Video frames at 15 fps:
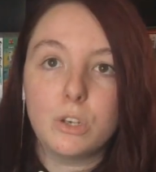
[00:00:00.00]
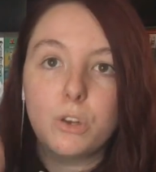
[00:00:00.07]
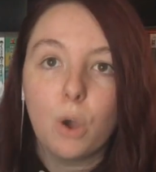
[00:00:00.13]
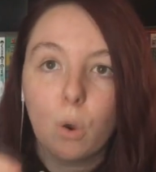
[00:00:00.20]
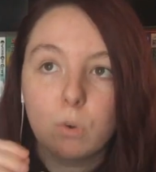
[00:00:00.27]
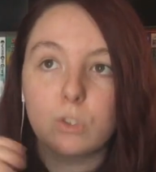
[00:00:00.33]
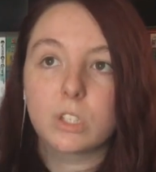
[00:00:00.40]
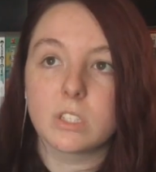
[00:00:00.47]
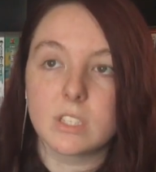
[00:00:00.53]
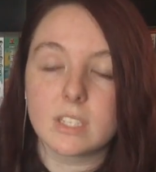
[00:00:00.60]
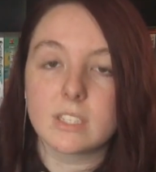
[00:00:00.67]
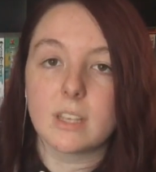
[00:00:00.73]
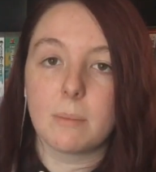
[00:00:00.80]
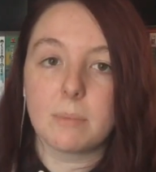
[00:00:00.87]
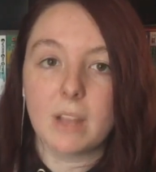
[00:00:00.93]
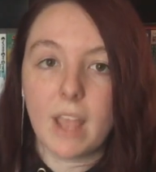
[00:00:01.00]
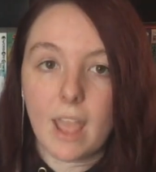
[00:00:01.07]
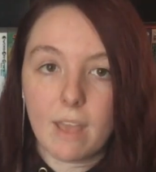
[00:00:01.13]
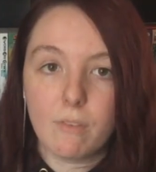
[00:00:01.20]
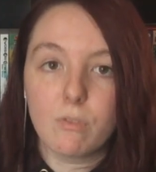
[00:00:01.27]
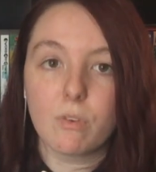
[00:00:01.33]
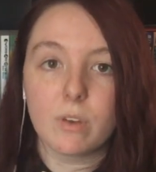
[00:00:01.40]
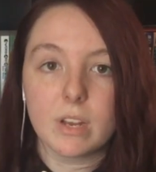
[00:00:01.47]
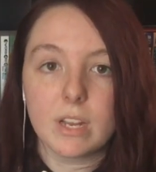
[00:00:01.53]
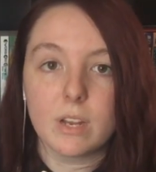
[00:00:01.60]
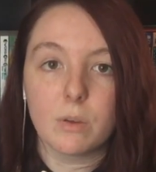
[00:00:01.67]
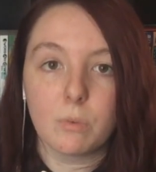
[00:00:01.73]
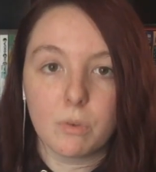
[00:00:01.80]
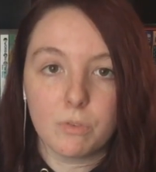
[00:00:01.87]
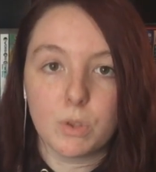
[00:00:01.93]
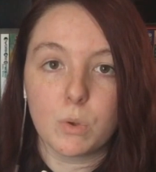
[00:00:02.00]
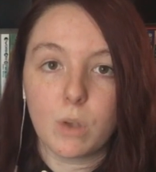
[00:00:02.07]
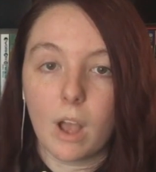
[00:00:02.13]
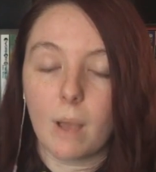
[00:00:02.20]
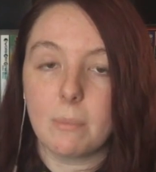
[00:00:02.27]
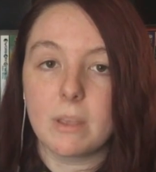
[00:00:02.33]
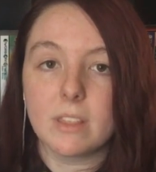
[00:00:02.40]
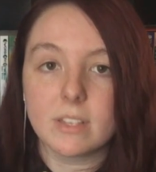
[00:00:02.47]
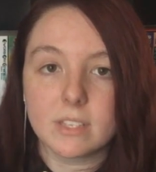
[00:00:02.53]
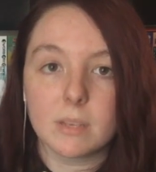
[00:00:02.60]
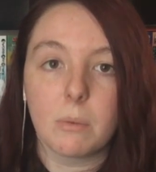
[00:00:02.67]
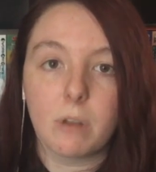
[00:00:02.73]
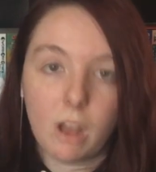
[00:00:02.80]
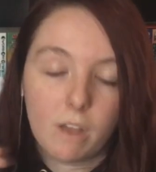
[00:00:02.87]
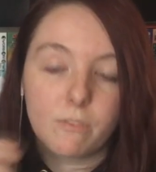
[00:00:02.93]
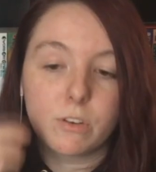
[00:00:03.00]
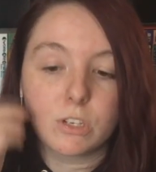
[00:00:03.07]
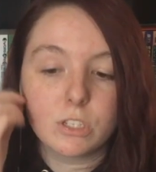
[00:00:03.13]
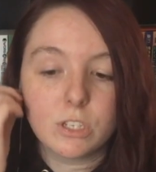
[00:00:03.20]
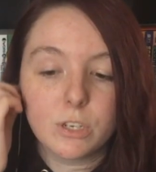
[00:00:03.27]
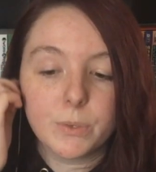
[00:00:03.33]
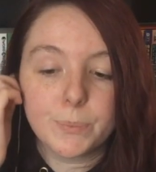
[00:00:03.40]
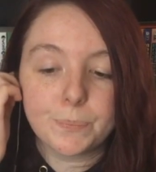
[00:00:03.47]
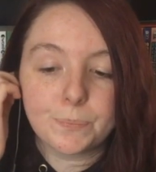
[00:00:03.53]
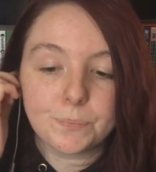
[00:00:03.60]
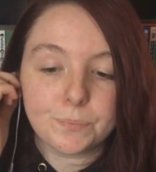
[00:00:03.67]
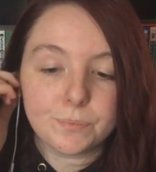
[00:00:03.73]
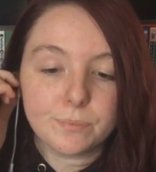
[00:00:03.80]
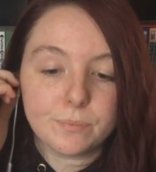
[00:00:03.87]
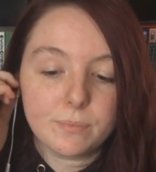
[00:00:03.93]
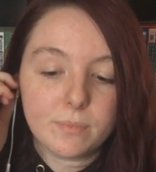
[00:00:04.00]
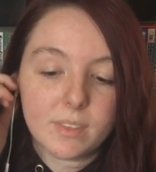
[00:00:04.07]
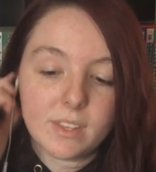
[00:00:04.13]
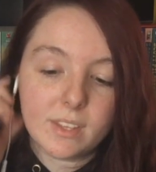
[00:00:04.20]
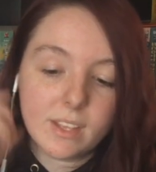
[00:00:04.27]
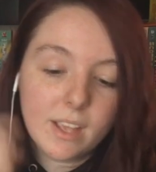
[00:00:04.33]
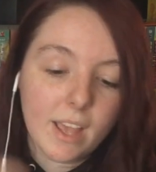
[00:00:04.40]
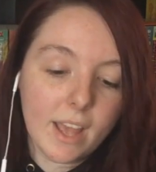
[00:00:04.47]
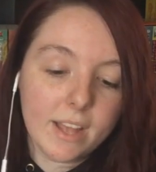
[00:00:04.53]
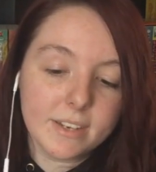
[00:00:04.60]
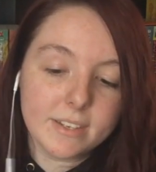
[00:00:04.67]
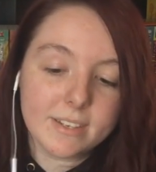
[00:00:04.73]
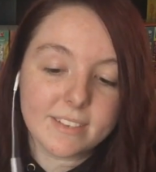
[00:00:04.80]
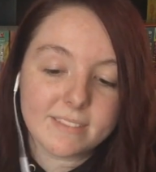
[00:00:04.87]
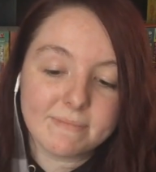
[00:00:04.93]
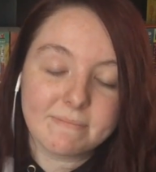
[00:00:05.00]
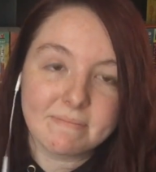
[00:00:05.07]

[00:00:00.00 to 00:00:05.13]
don't just accept every review copy that someone offers you and